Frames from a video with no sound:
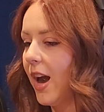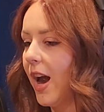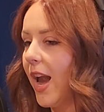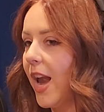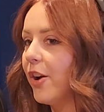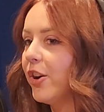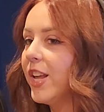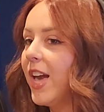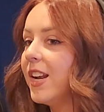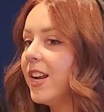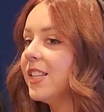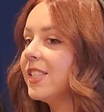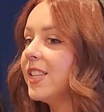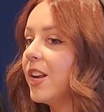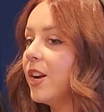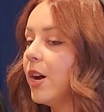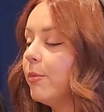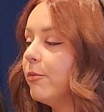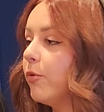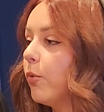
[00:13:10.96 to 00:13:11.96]
I already had it
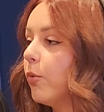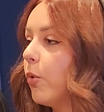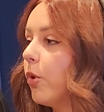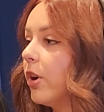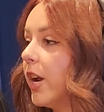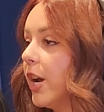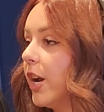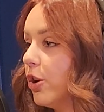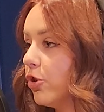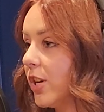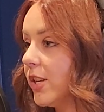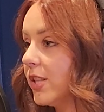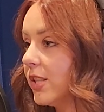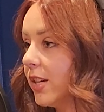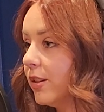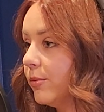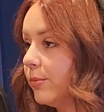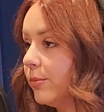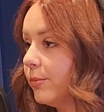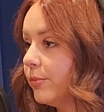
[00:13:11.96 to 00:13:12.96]
set up for
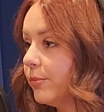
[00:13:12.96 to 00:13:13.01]
hairdressing.